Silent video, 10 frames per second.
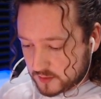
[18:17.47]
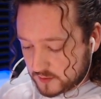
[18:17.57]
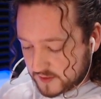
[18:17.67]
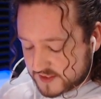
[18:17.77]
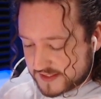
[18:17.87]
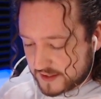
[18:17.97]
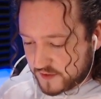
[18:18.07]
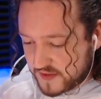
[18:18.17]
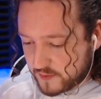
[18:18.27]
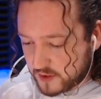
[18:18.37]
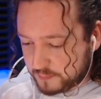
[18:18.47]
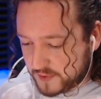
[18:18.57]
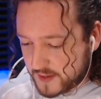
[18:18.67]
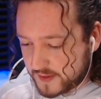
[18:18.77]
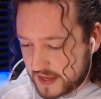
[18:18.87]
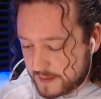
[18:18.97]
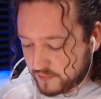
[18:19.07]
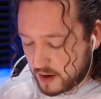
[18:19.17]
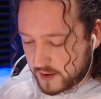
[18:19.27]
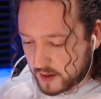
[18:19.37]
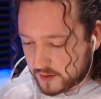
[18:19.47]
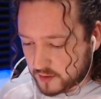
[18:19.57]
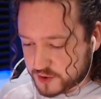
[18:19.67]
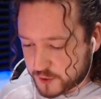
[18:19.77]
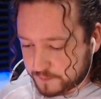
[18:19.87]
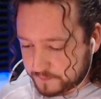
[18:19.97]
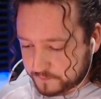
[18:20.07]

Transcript: This is how you think we're gonna play the game around here, don't you?